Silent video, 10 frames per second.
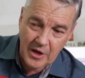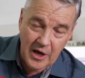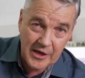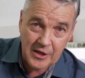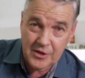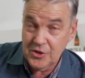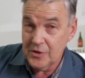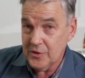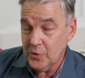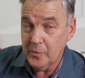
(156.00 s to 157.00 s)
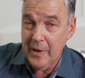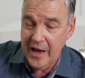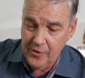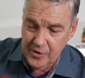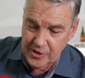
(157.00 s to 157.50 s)
tyre conditions good,
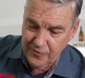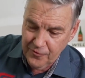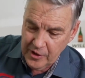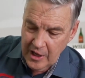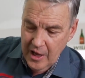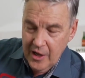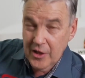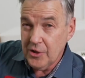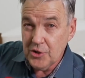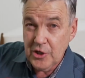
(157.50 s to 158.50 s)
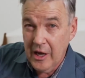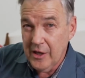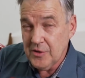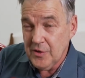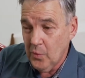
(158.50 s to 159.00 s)
bad or indifferent. You can
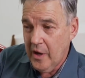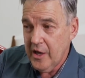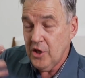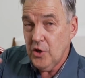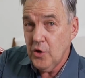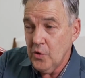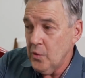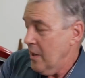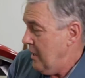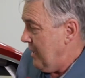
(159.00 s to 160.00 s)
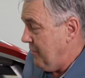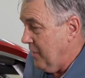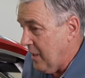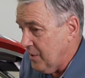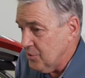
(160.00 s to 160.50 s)
change the way you and the
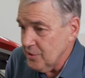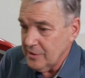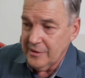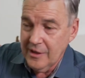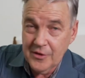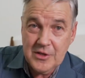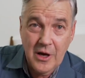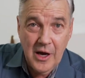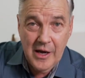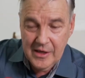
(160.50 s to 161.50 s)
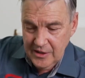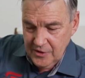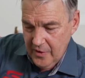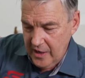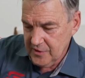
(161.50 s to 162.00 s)
engine and the tyre
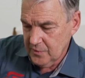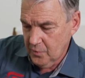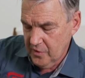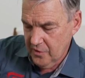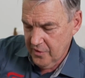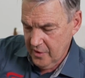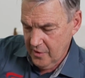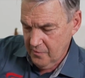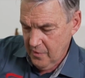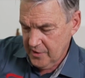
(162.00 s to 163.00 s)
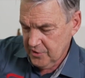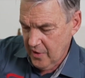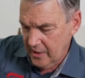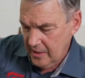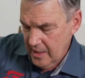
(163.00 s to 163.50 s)
interacts with the racetrack.